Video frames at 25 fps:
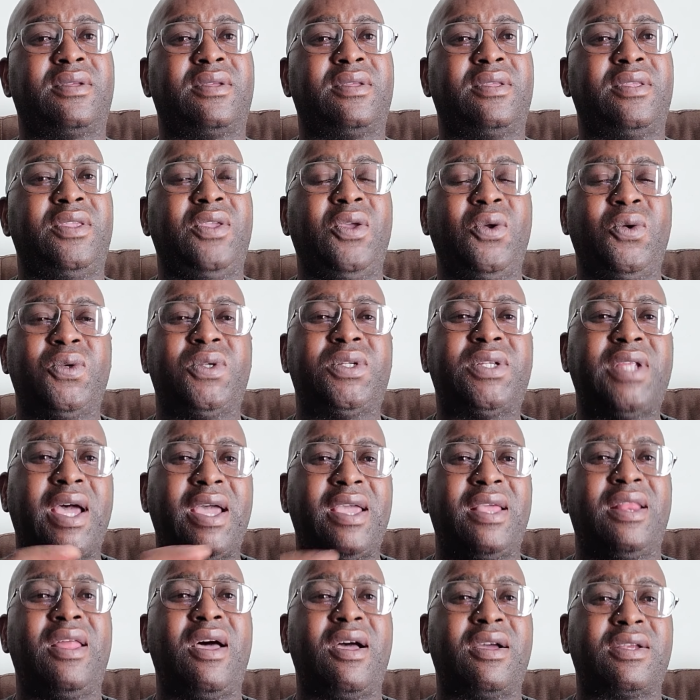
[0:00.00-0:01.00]
Use
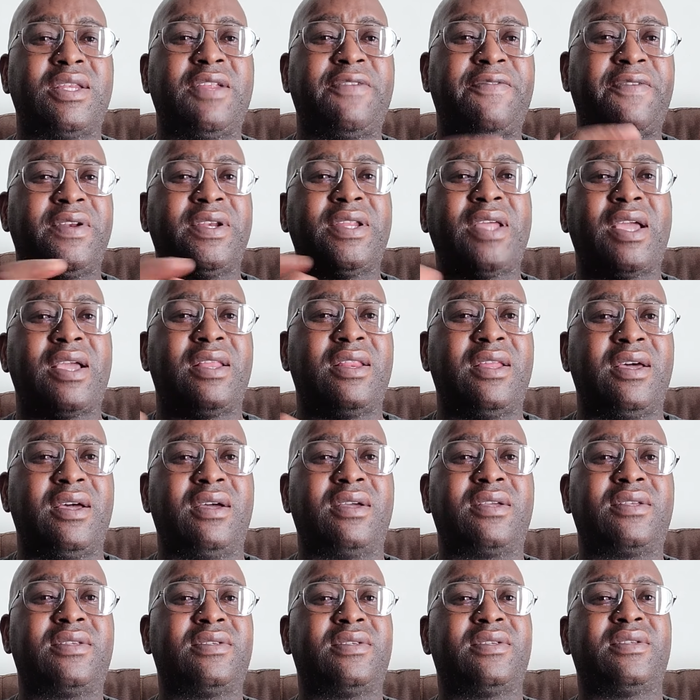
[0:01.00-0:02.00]
dialogue, different
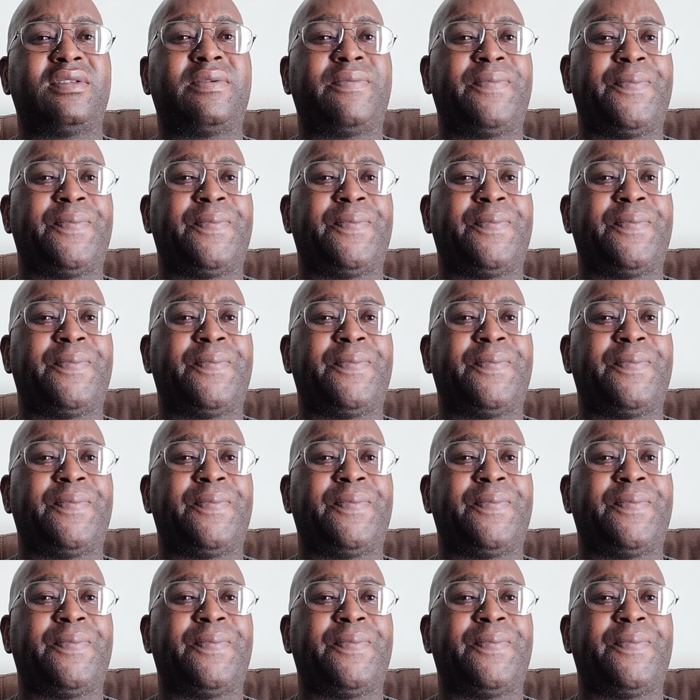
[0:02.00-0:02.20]
dialogues.